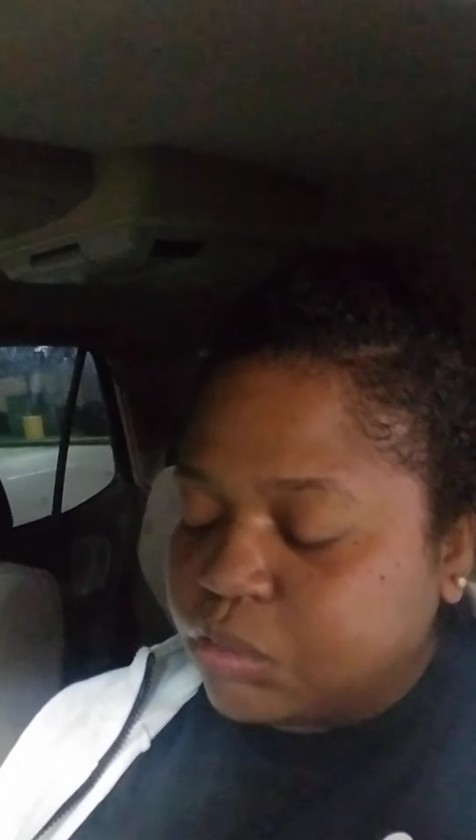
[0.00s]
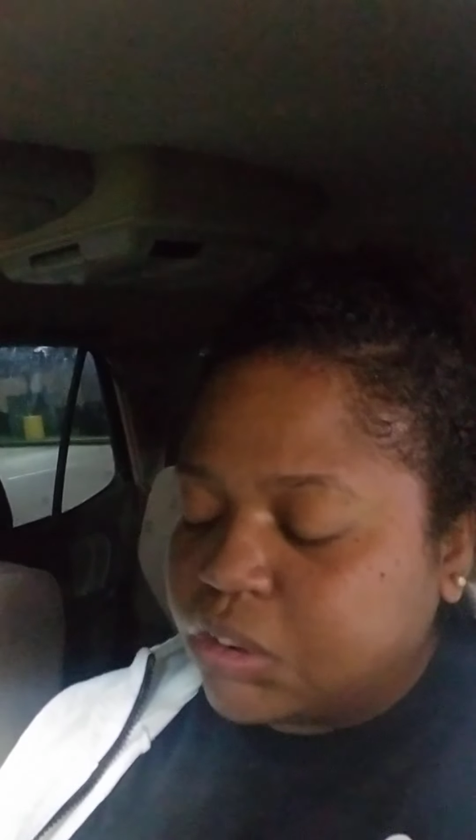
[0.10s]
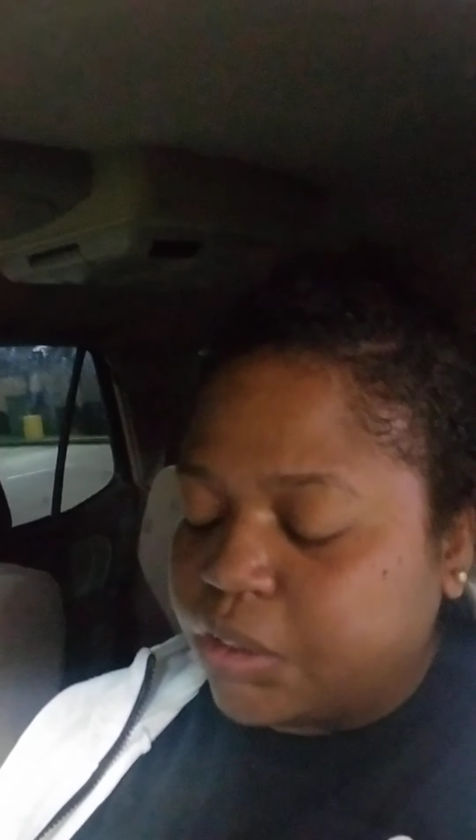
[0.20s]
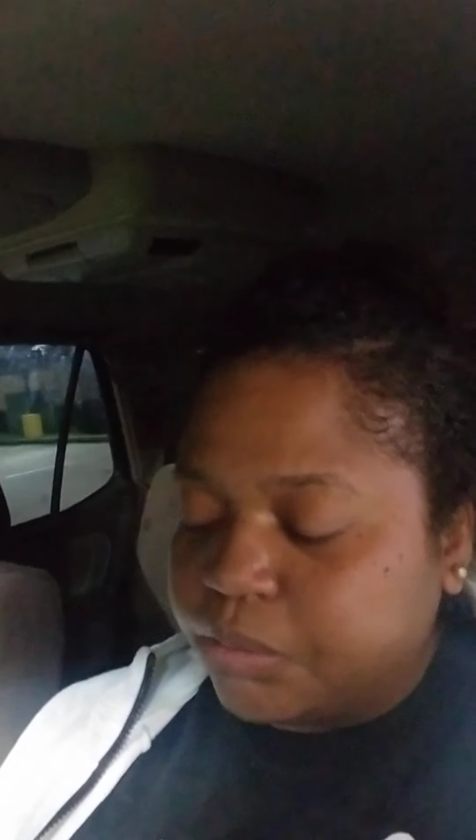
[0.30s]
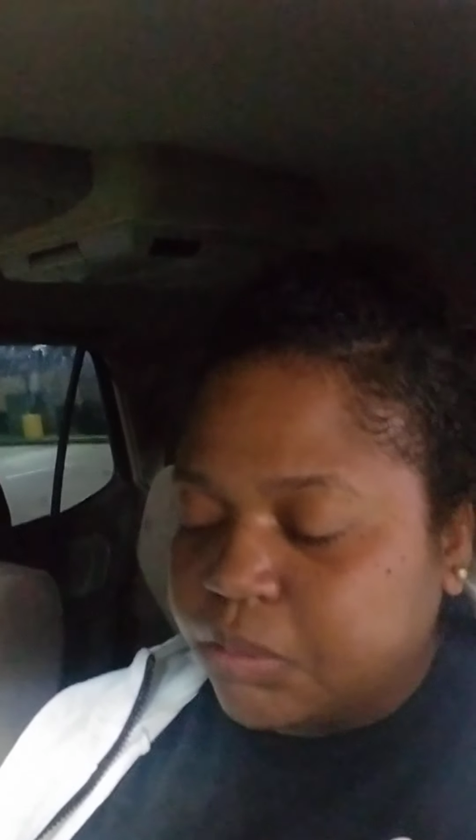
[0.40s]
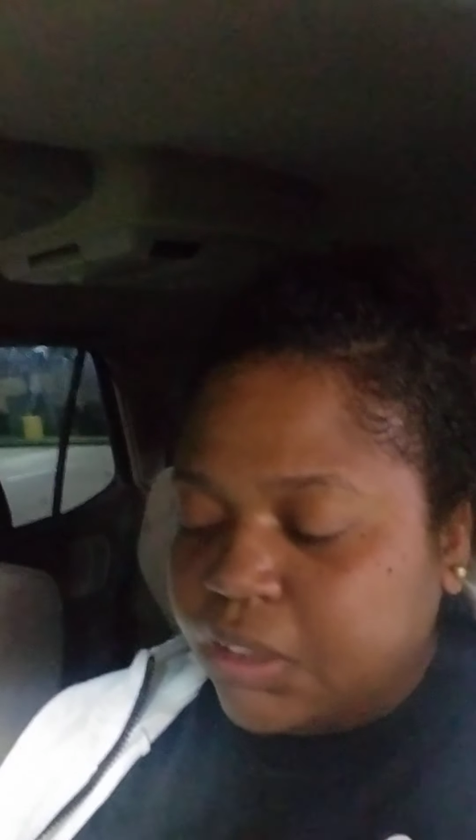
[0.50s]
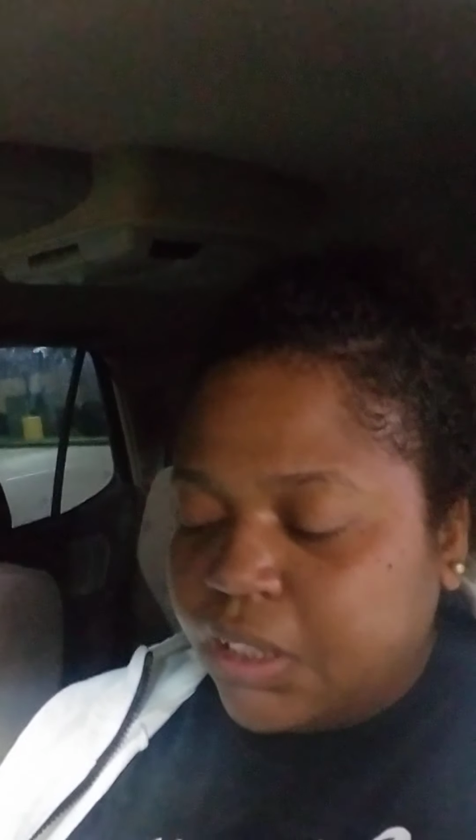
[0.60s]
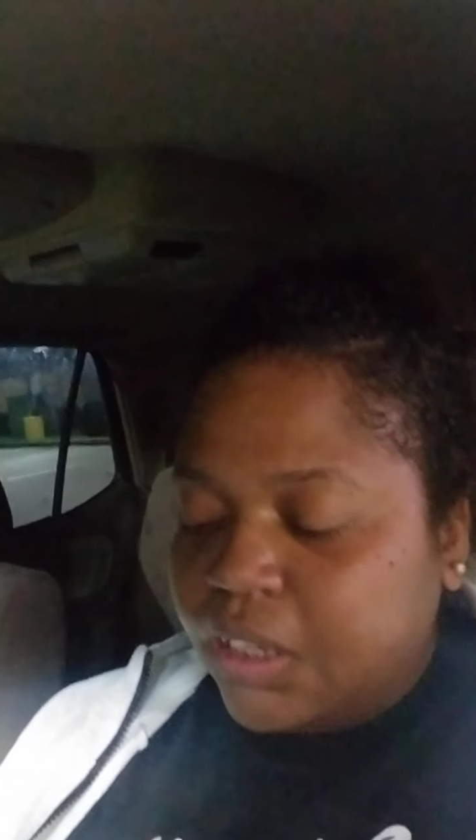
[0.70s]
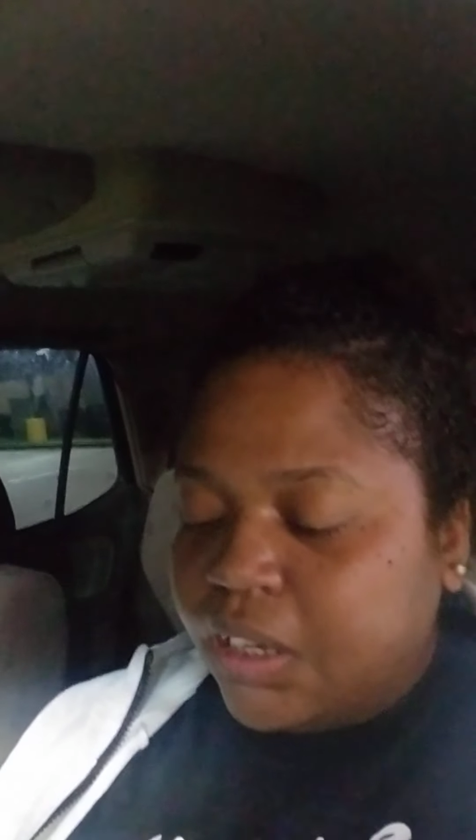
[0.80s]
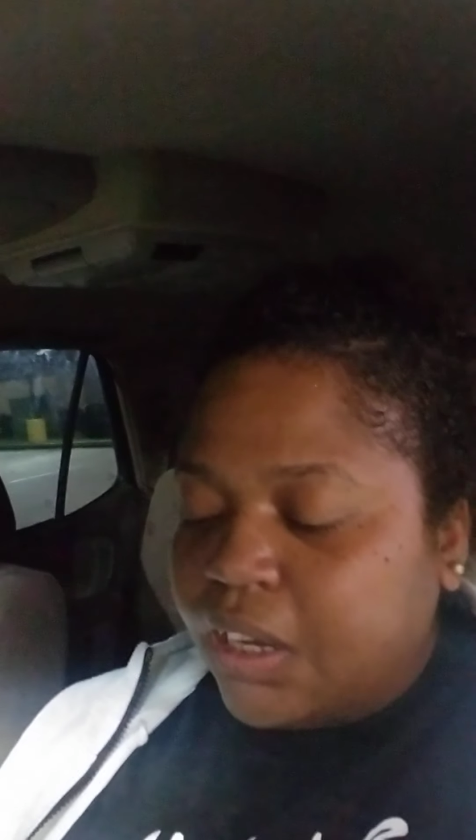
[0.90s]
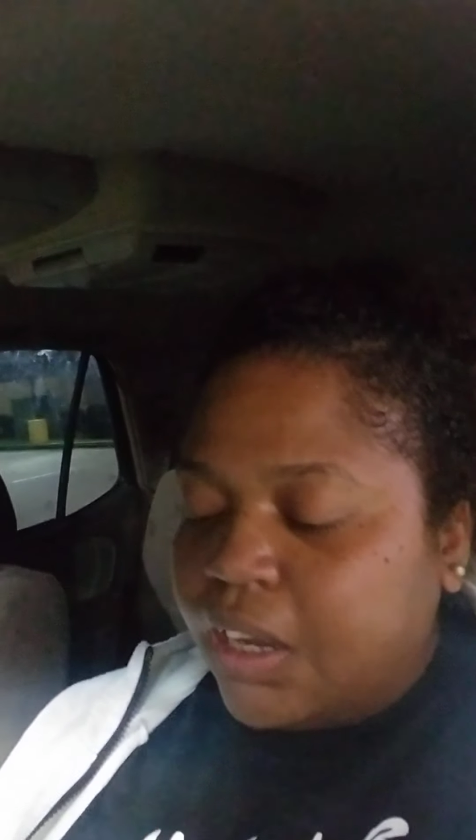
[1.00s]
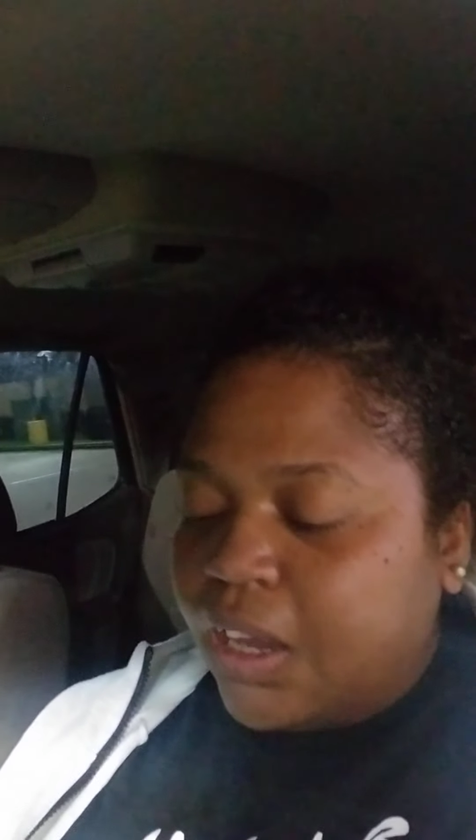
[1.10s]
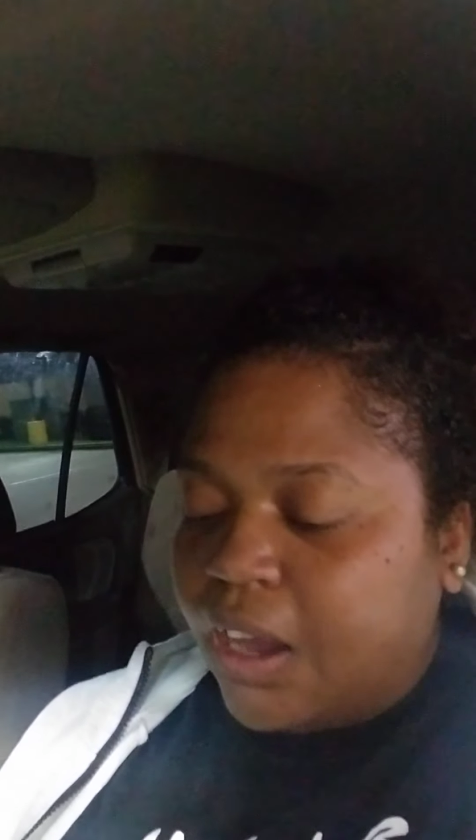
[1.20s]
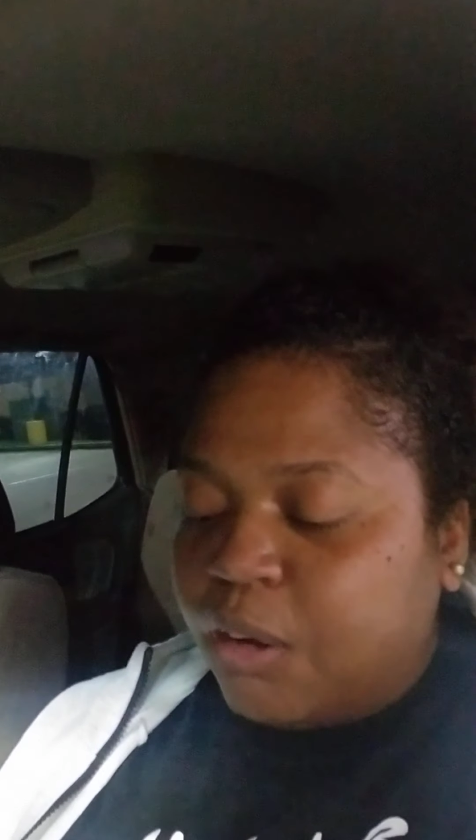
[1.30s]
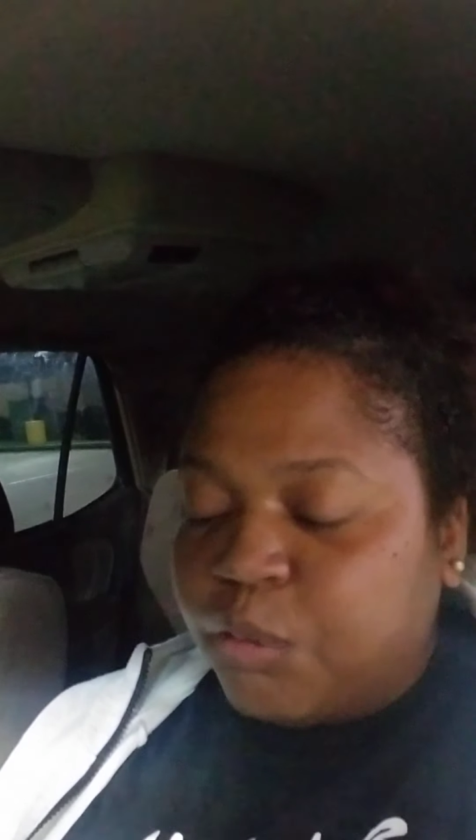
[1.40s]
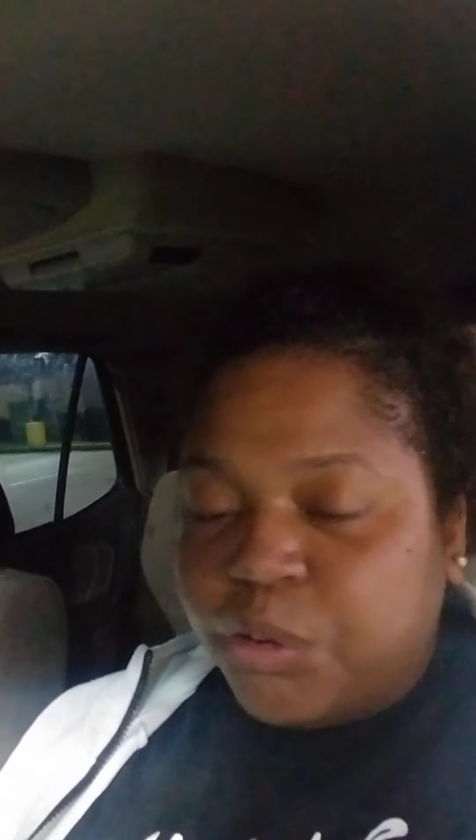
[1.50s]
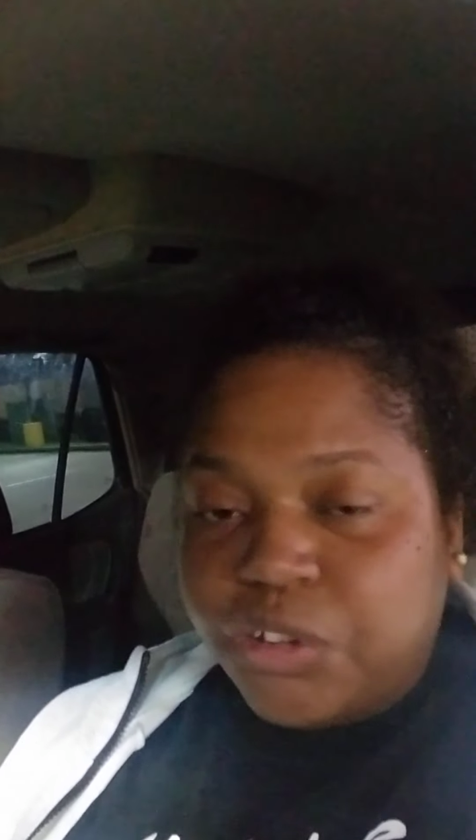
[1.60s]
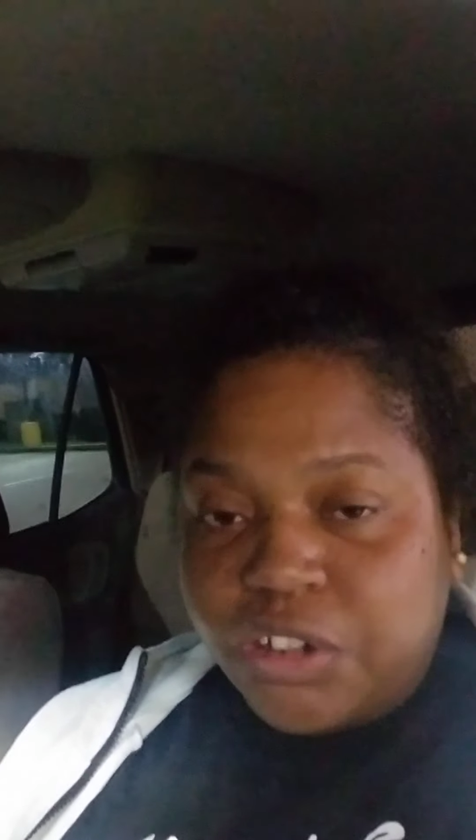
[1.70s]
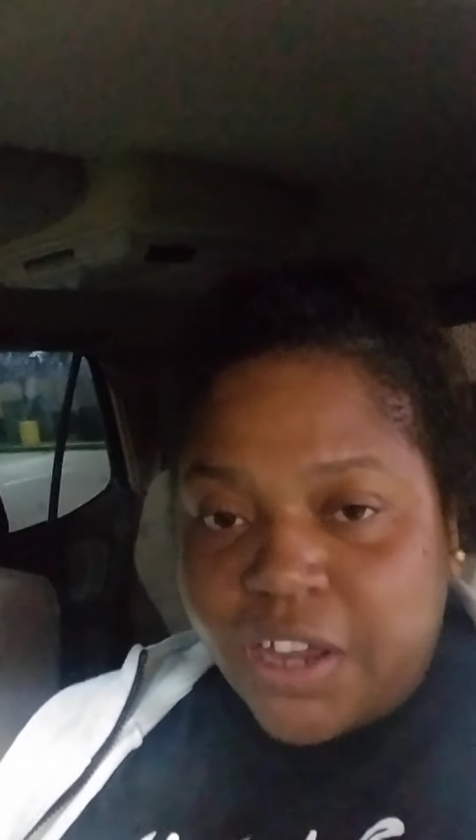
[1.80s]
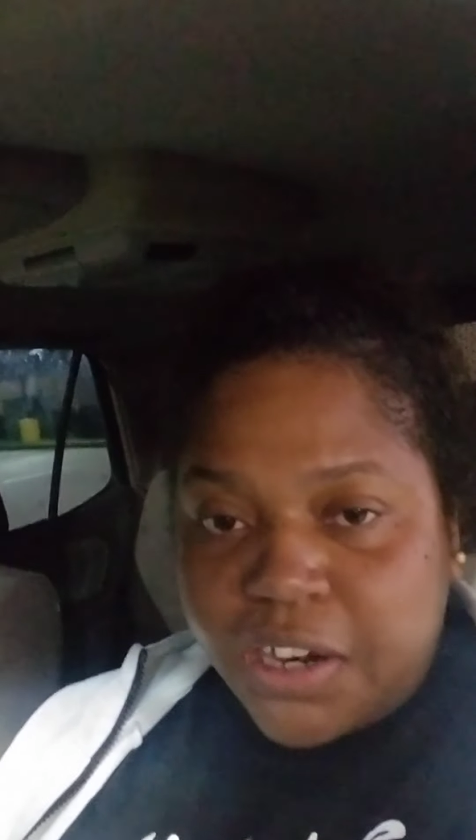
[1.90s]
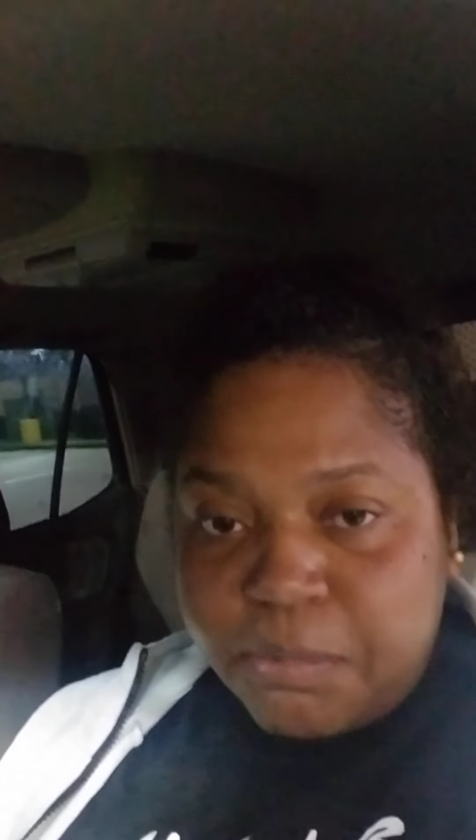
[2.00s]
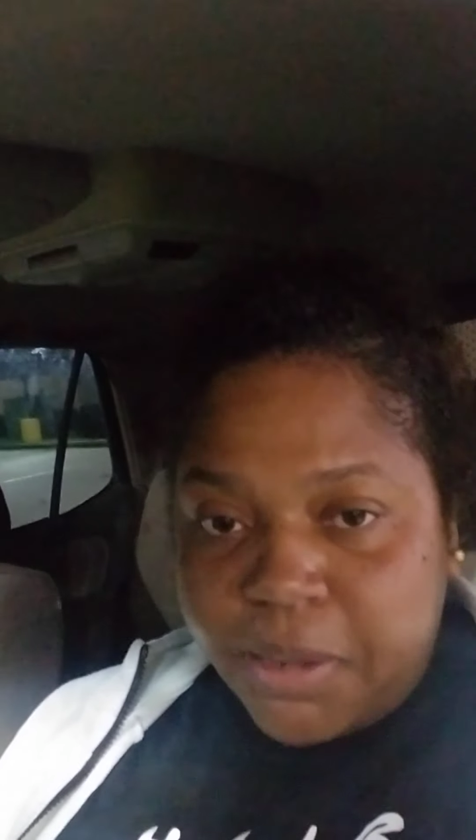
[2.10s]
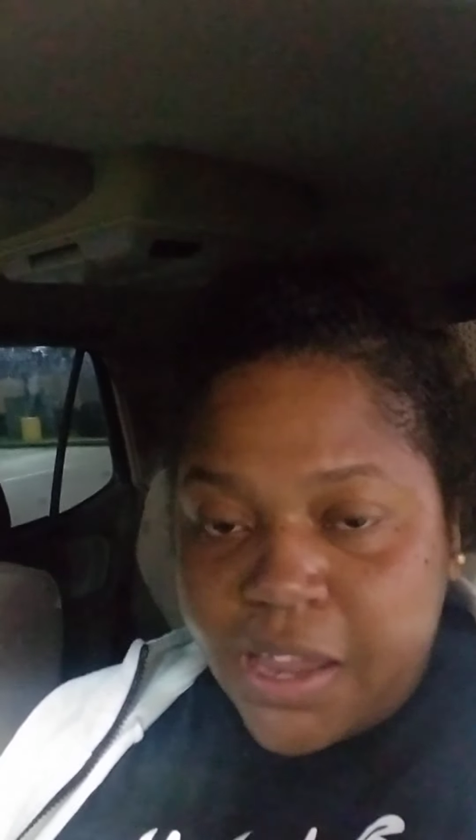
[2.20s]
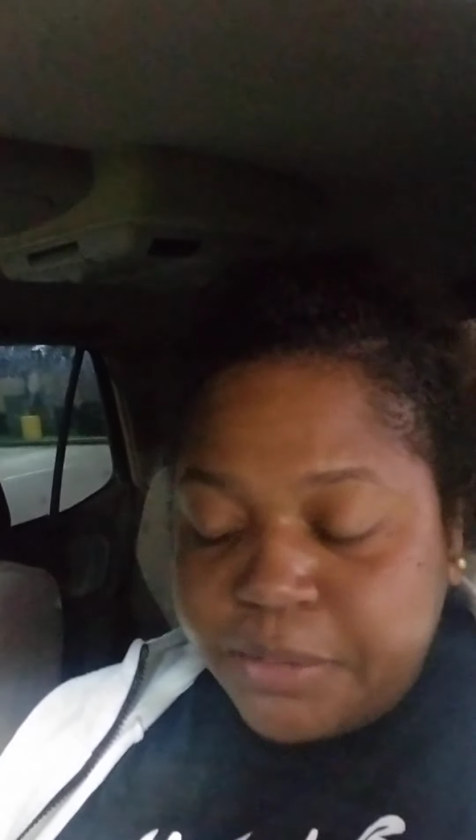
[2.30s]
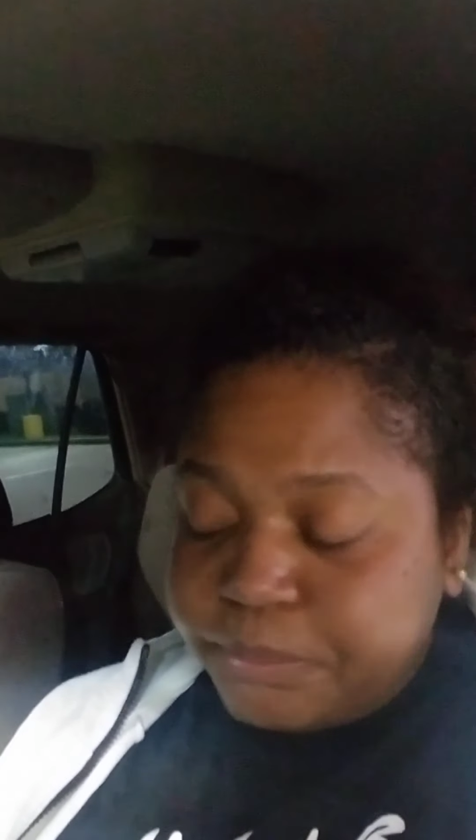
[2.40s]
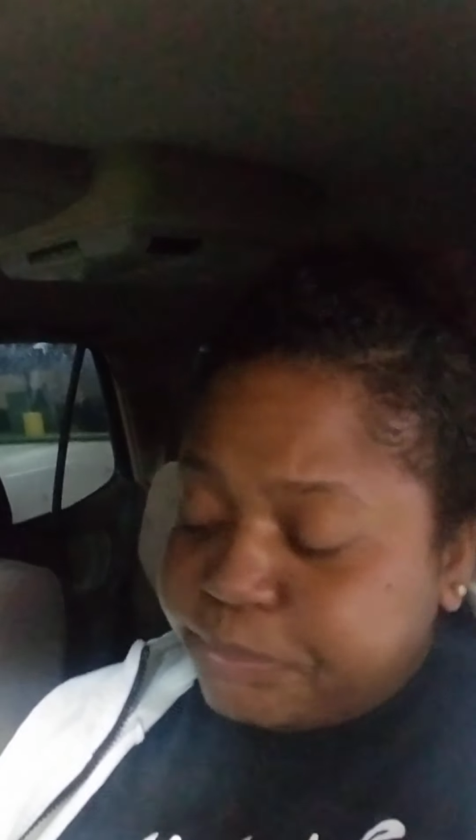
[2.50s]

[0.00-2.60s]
So I rolled on out of bed,